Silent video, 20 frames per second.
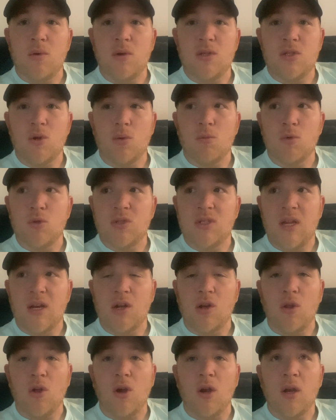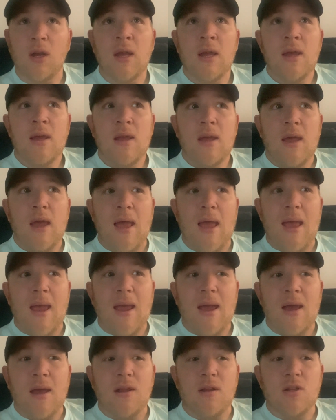It's almost 10 o'clock
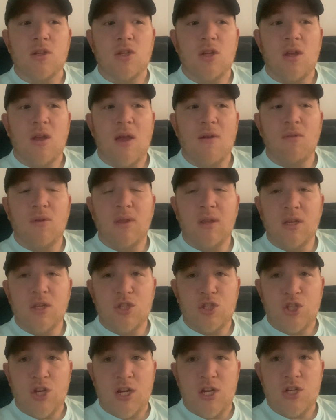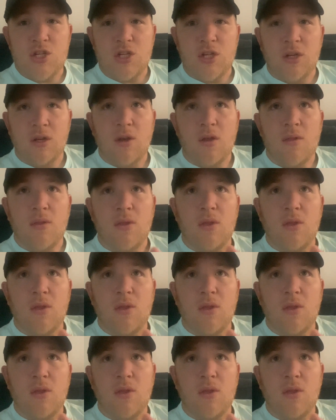and everything is changing.